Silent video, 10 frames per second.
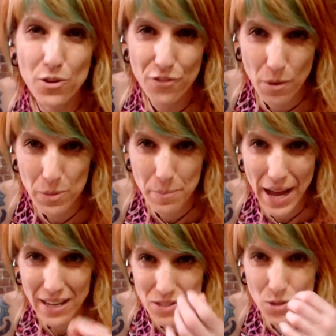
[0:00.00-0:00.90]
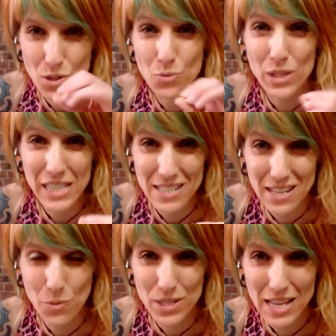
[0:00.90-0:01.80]
from the back so you can really see
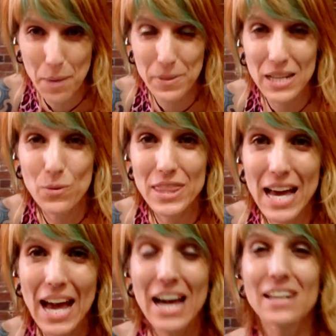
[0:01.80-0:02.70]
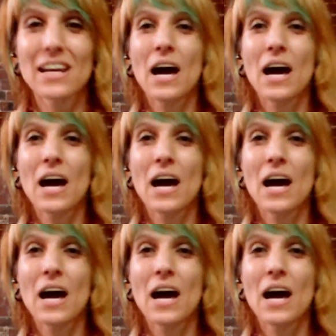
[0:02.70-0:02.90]
what's happening with the hand.